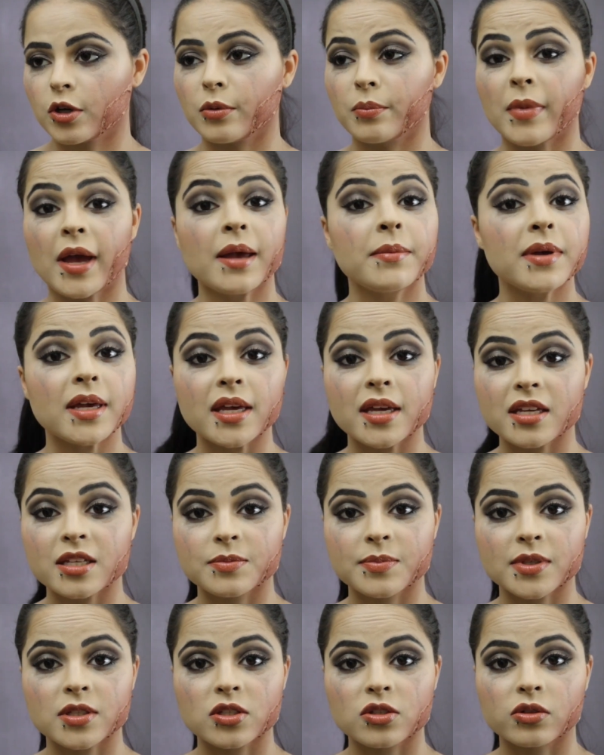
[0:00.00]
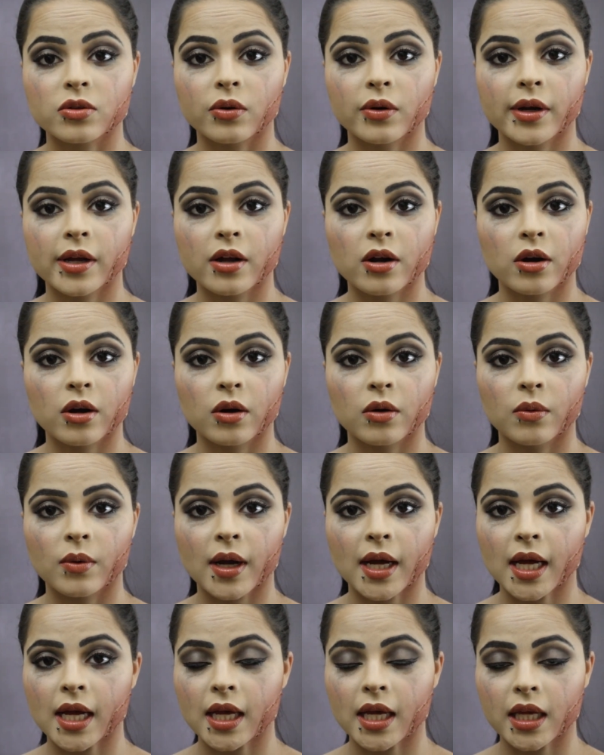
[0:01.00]
Or maybe he's been storing her
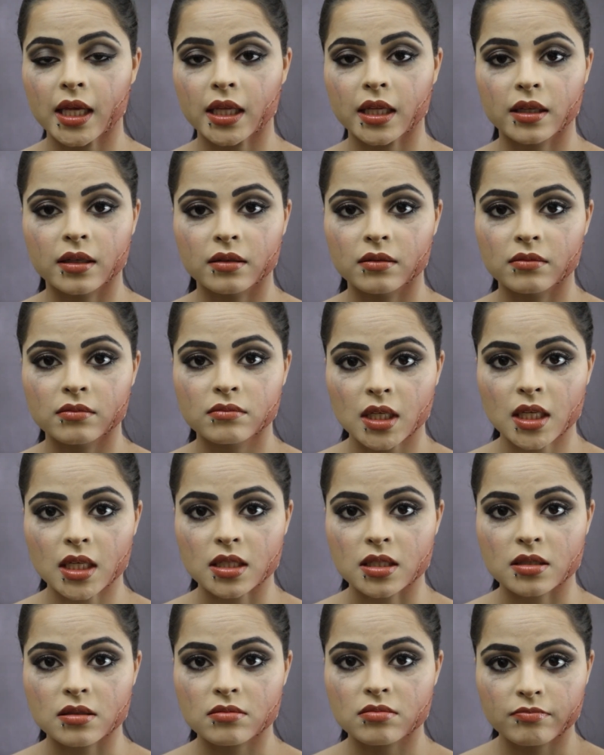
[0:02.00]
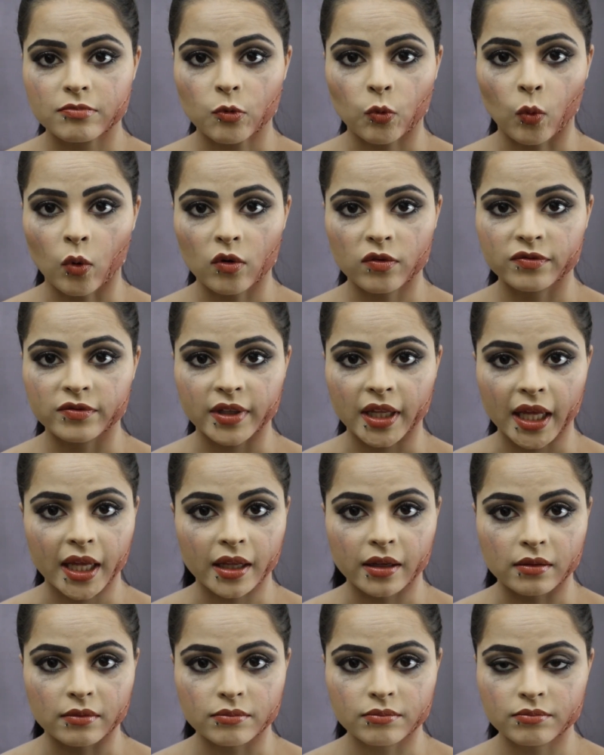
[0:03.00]
away in his wolf
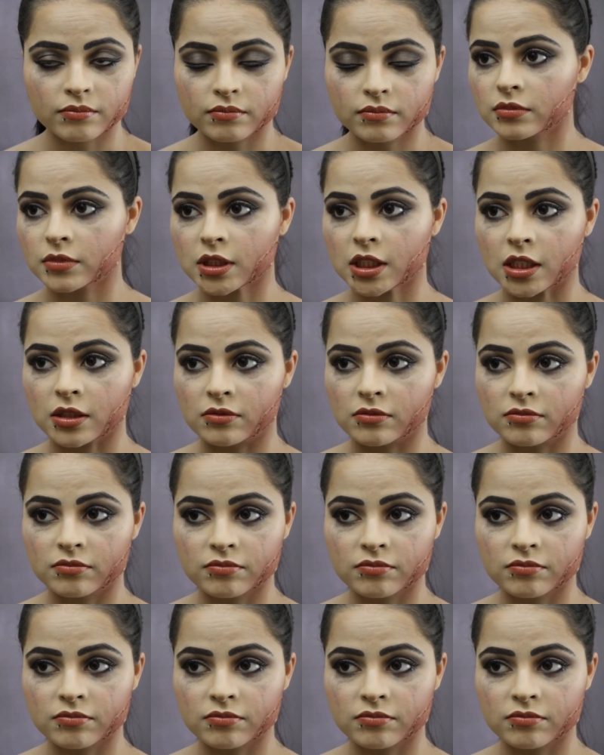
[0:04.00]
den to